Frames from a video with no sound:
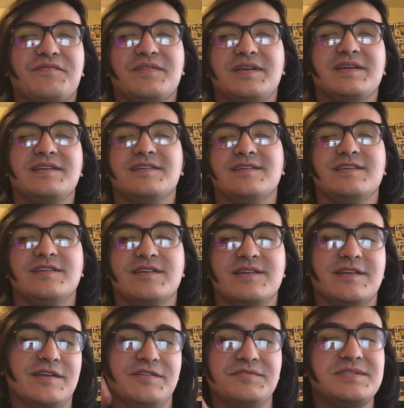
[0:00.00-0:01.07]
Like,
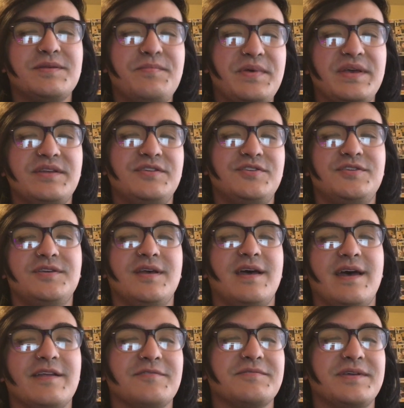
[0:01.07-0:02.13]
use a bitch,
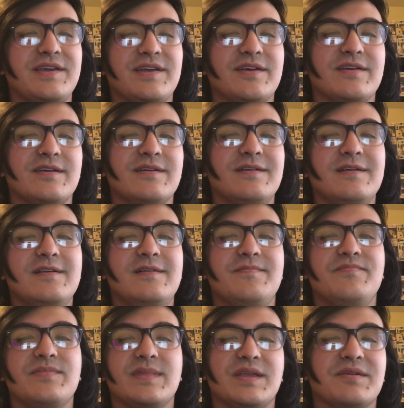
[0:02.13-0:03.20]
I don't care.
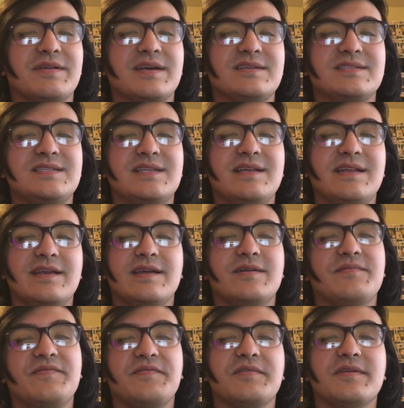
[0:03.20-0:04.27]
You're not standing
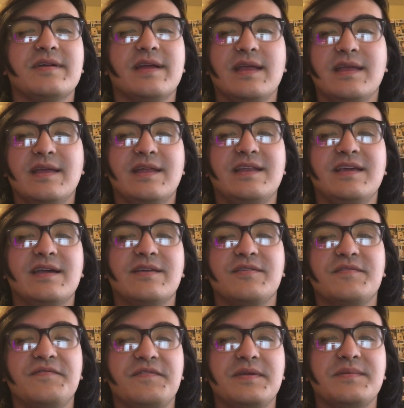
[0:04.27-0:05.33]
up for any
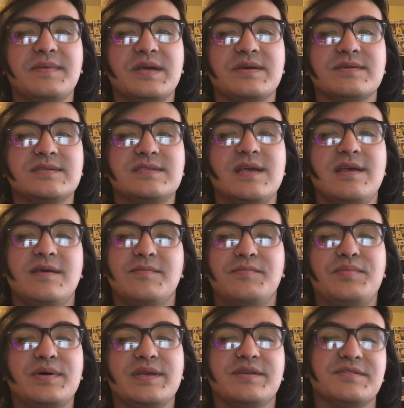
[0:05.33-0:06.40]
other females
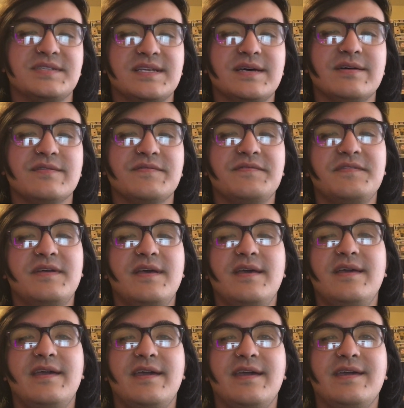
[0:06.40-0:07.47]
but yourself,
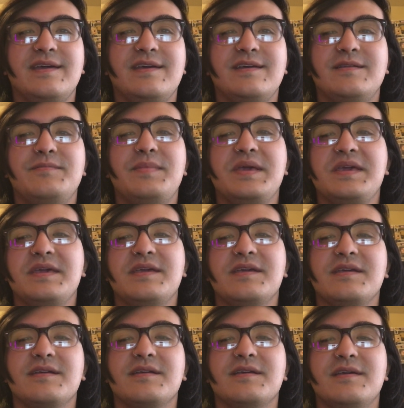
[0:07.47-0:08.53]
and
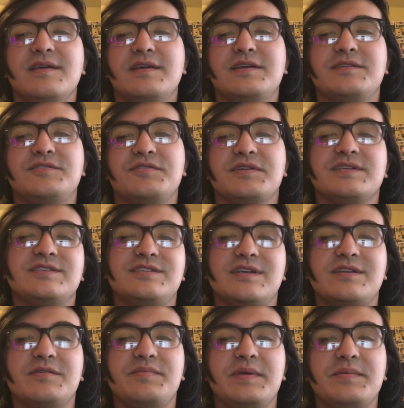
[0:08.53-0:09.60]
making
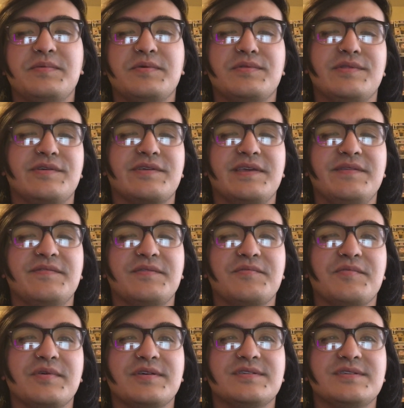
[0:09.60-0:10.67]
transgender people look even
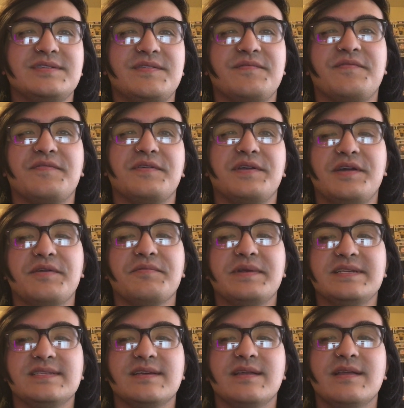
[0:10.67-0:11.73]
worse for no
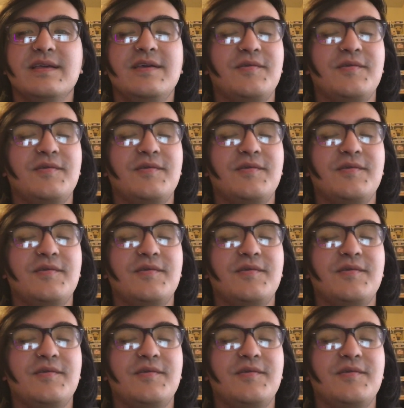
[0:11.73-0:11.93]
reason.